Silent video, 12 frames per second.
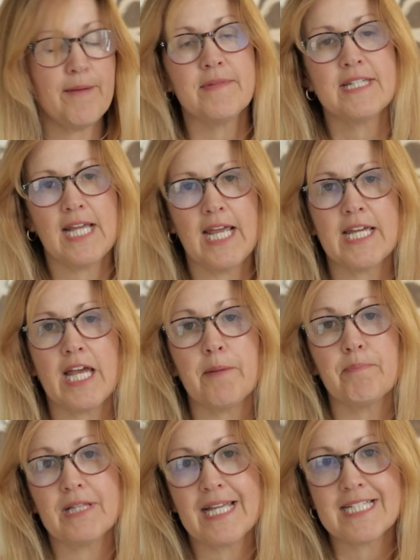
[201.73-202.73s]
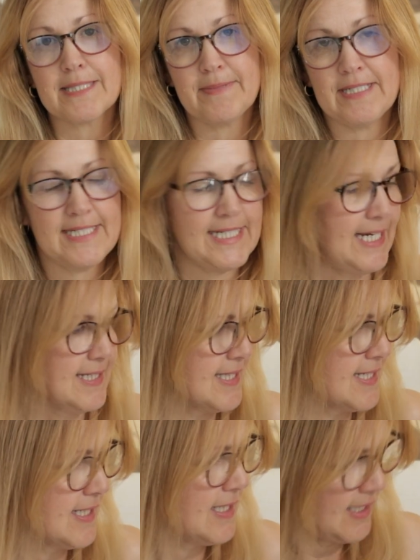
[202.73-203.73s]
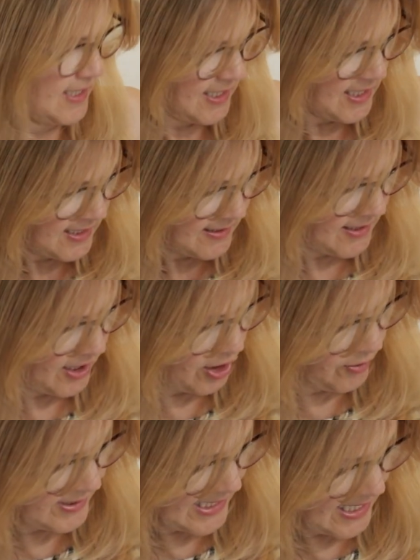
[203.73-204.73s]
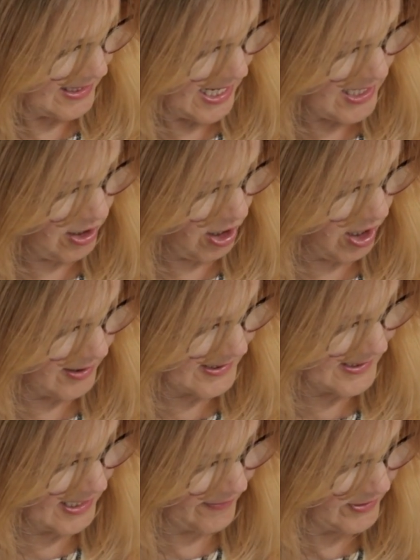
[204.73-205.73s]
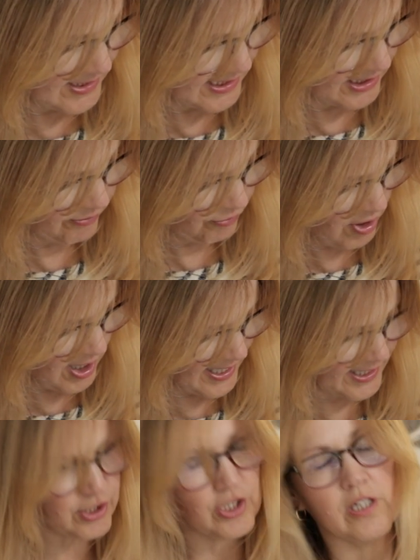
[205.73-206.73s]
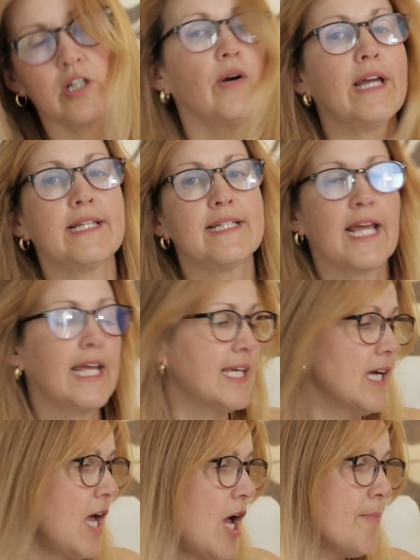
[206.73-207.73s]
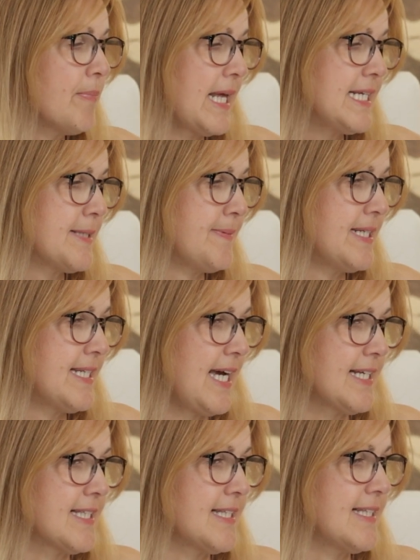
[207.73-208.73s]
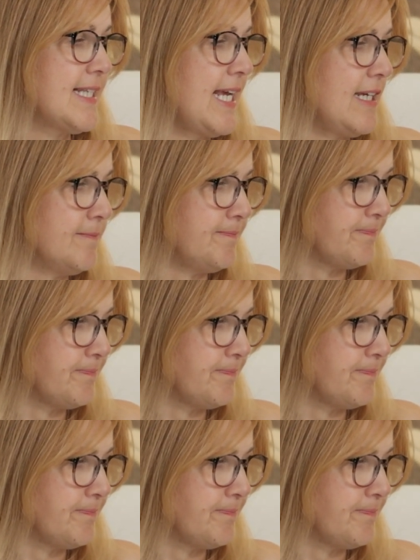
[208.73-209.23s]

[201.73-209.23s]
take a placement test. So say they got 17 right, you're going to go ahead and take placement test C.